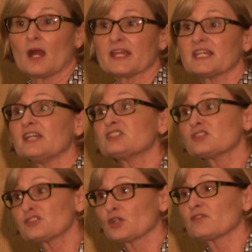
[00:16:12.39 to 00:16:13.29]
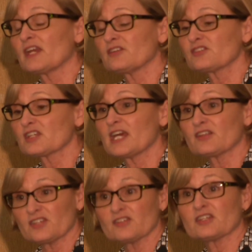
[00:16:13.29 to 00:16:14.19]
engaged in surveys to get
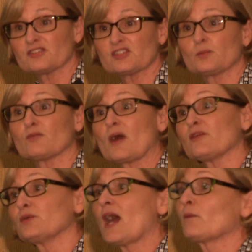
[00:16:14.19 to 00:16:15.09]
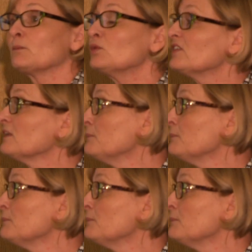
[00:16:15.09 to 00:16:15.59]
a sense as to whether or not we're moving